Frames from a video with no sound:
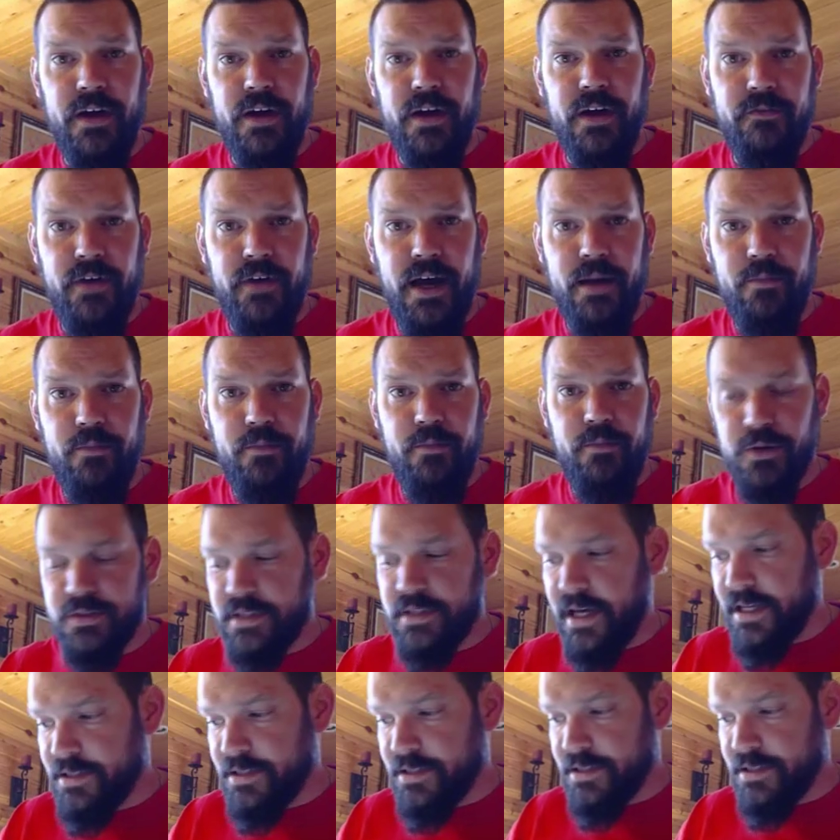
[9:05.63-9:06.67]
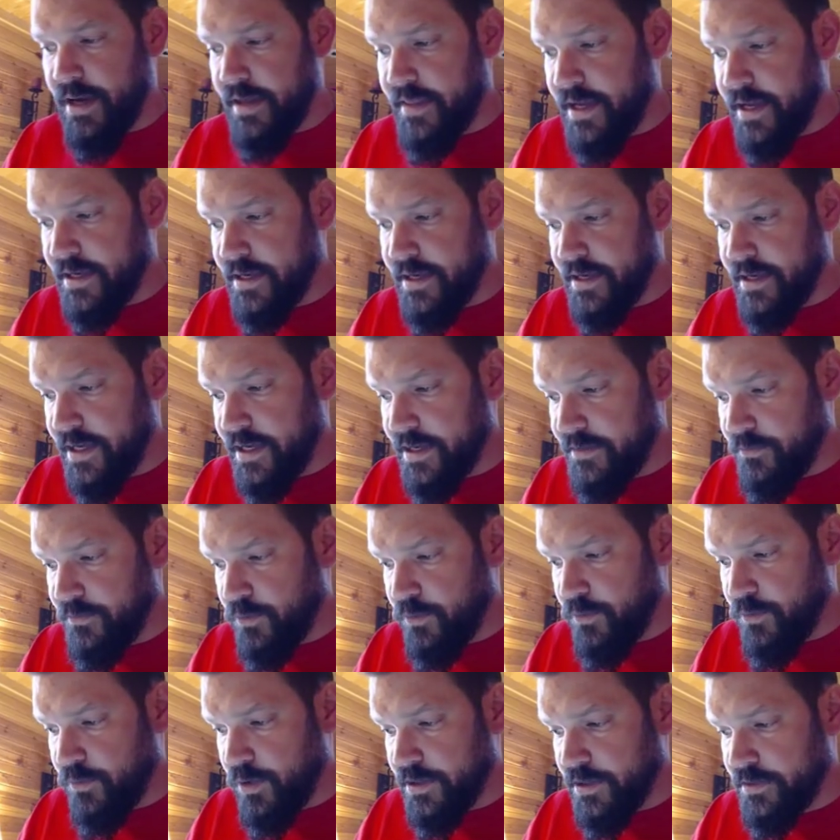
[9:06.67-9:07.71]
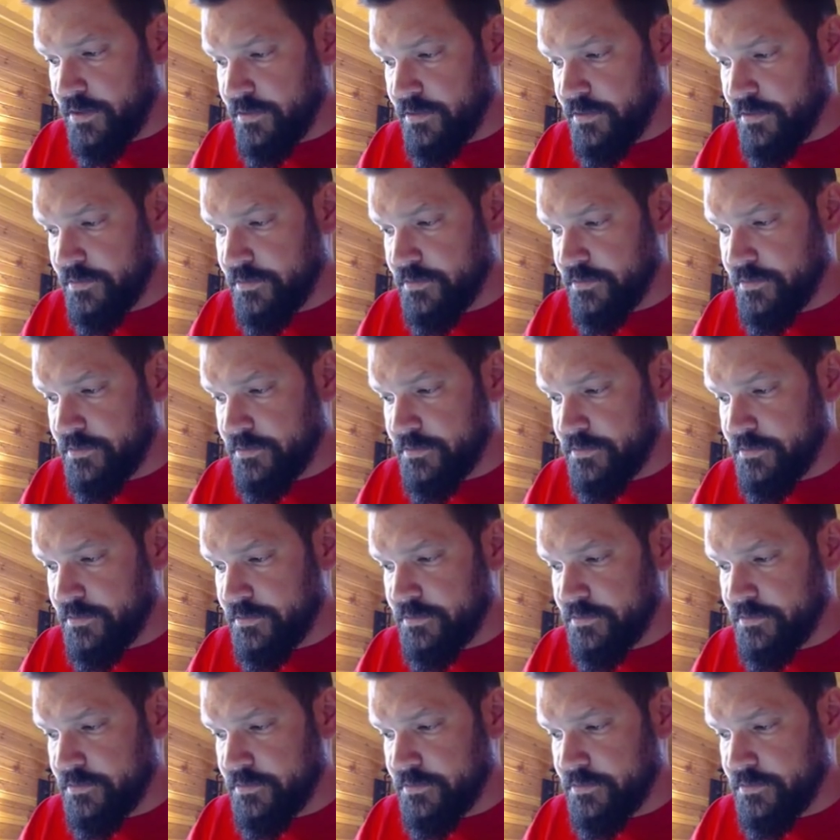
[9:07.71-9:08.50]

Well, if I divide both sides by that -1,